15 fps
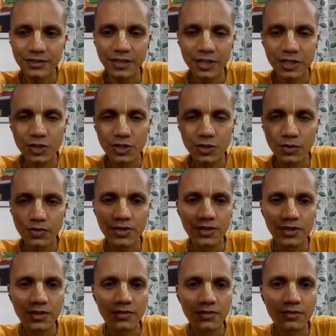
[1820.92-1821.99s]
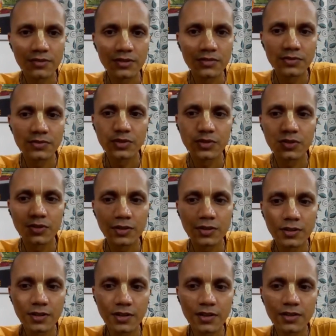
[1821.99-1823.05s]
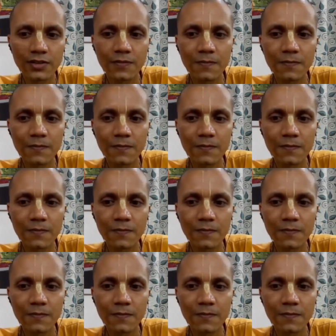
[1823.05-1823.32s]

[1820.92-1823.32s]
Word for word: It should be vegetarian food without onion and garlic.